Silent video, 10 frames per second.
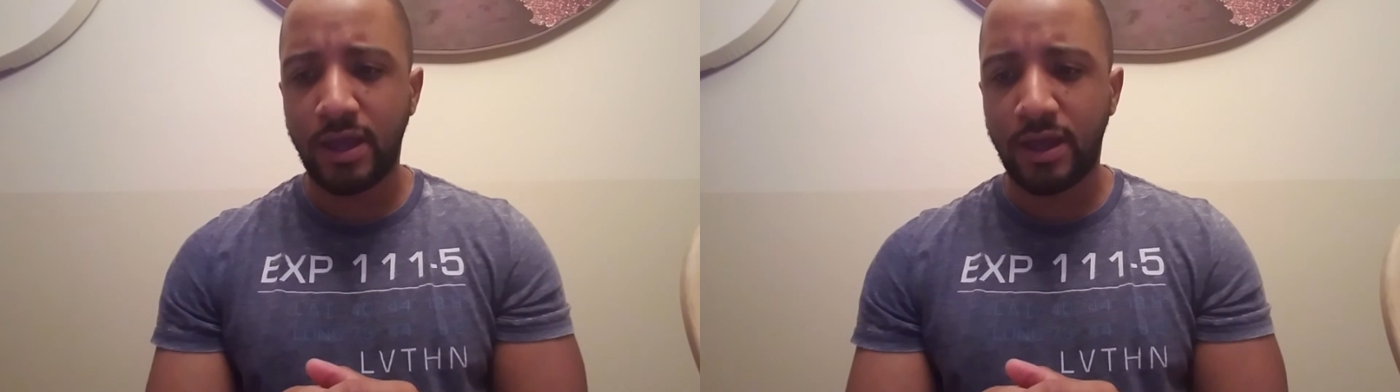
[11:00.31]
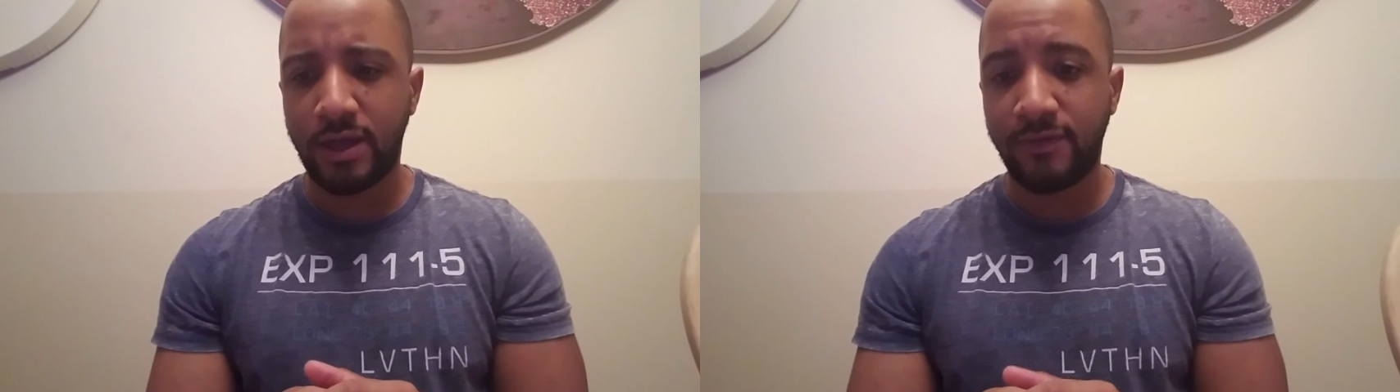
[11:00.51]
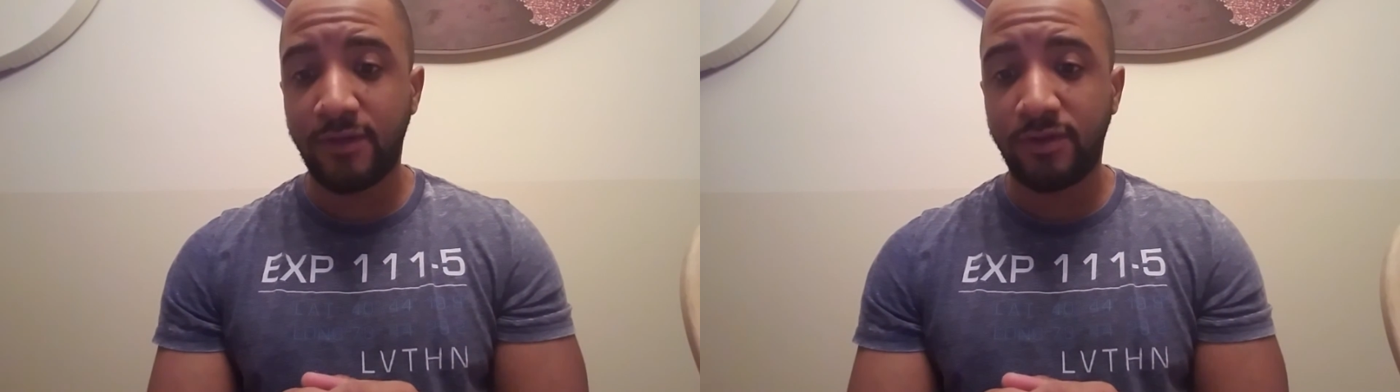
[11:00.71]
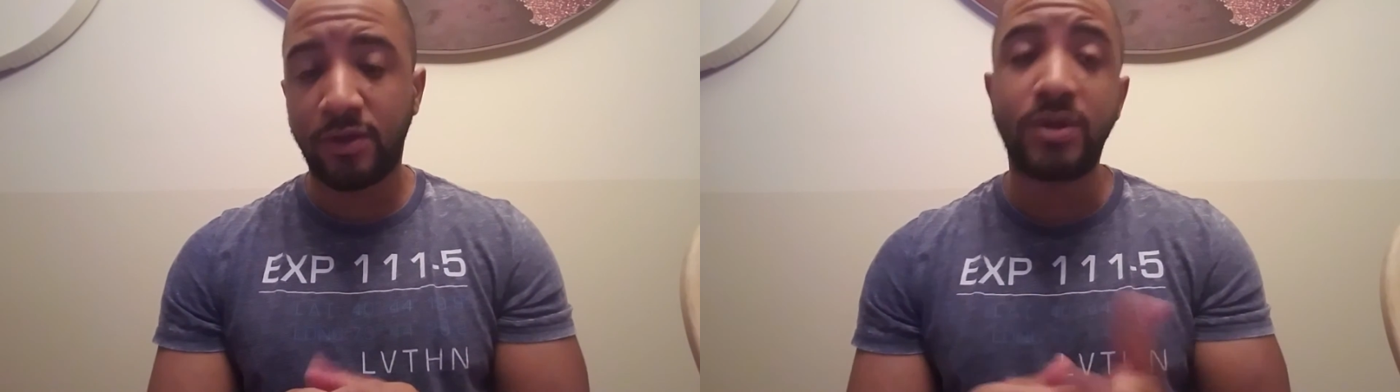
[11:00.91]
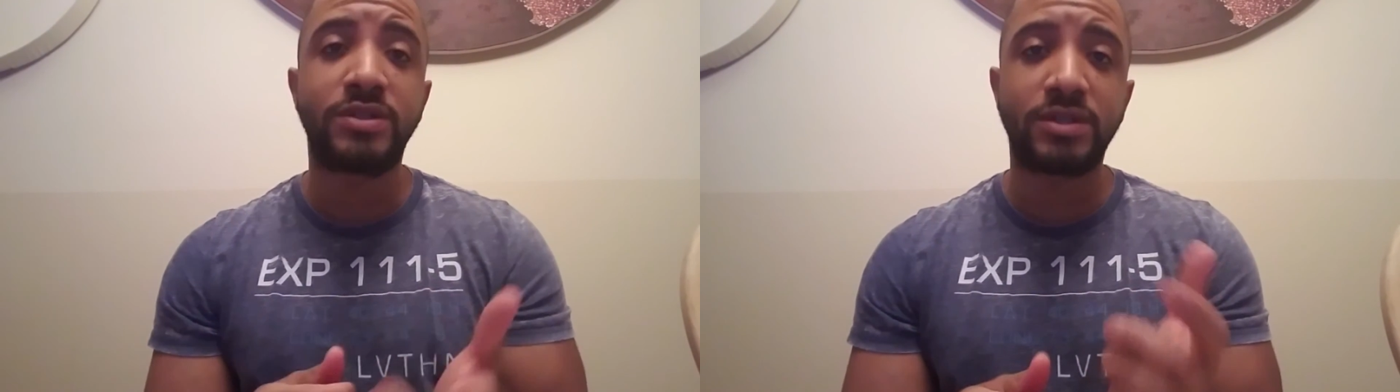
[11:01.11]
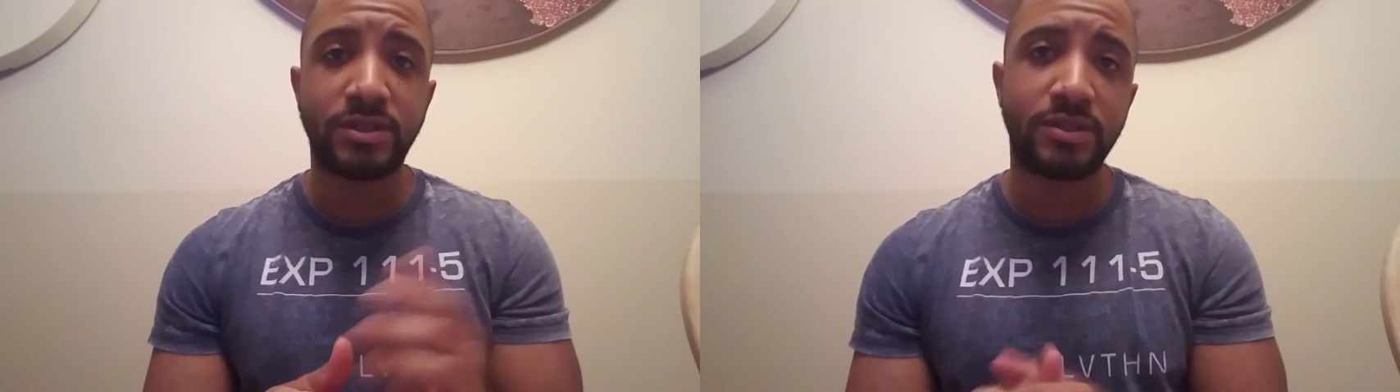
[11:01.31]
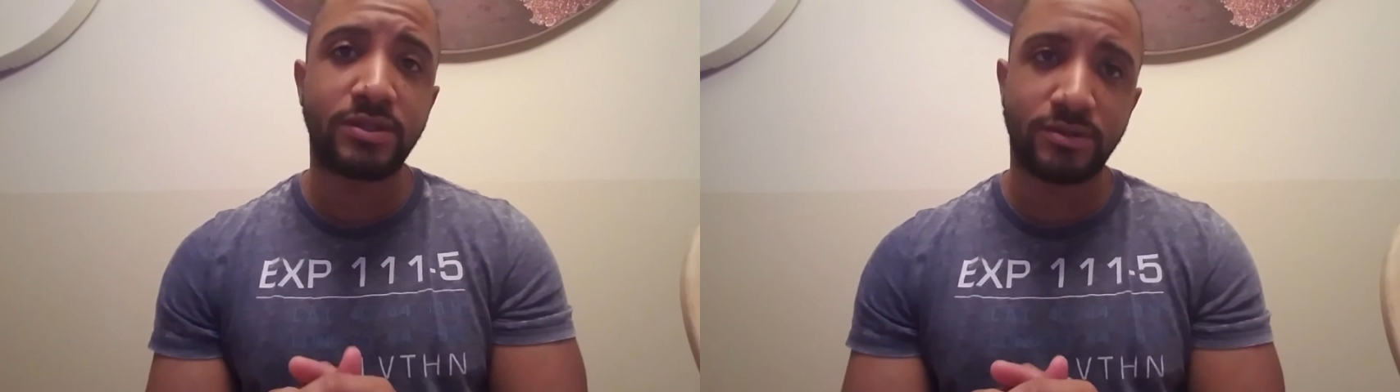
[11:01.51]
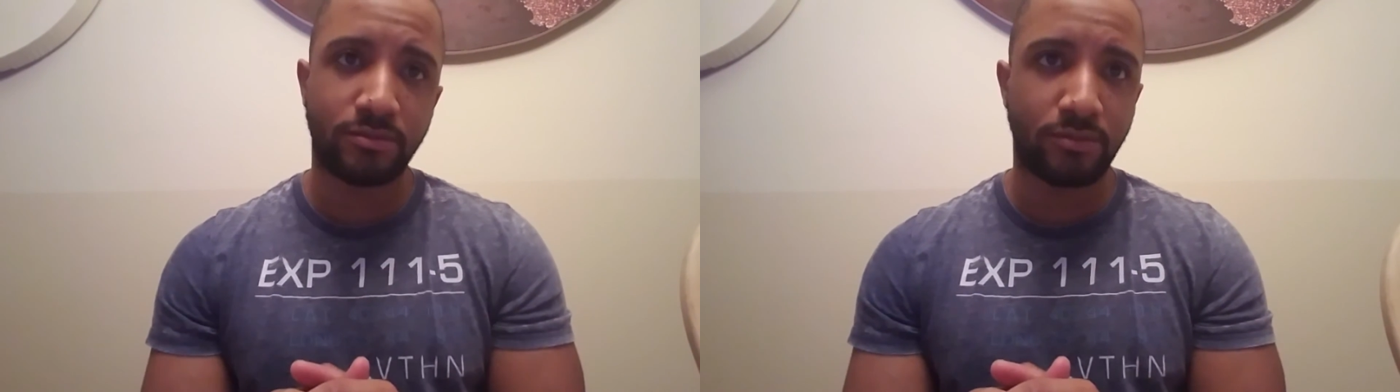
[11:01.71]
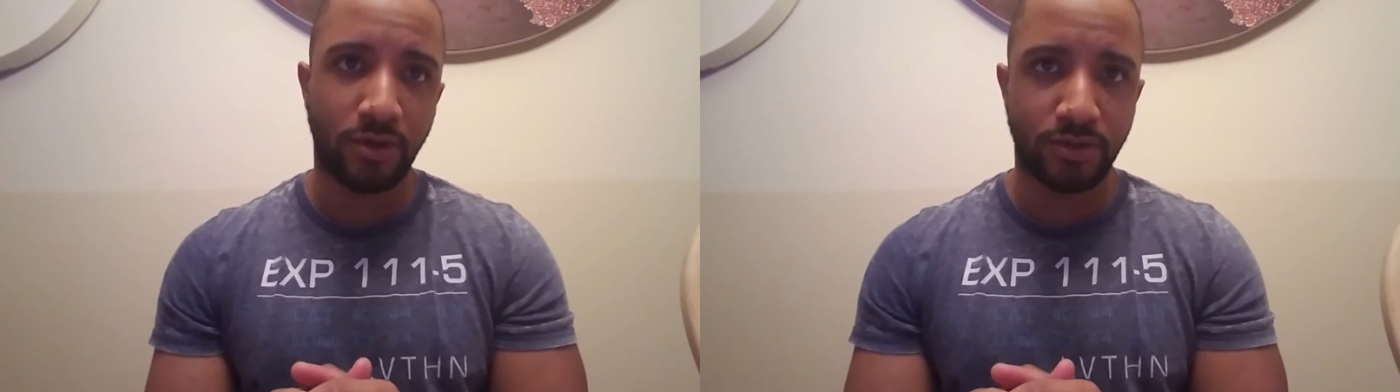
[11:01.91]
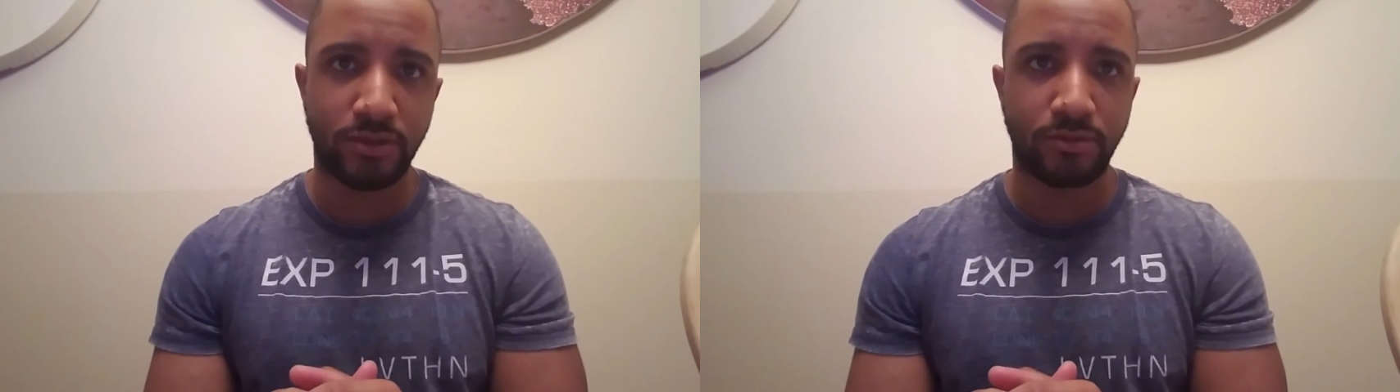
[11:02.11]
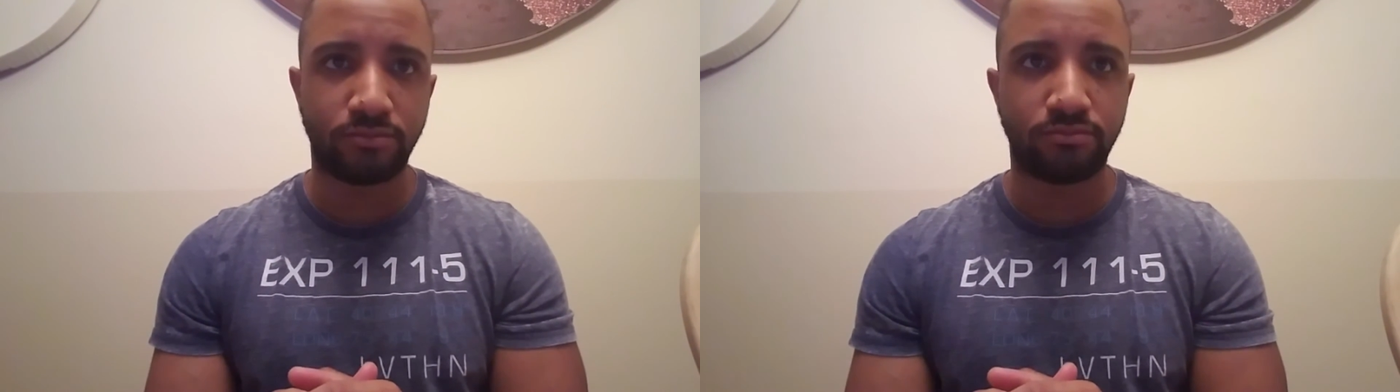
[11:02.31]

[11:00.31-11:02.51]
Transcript: If you have any questions, also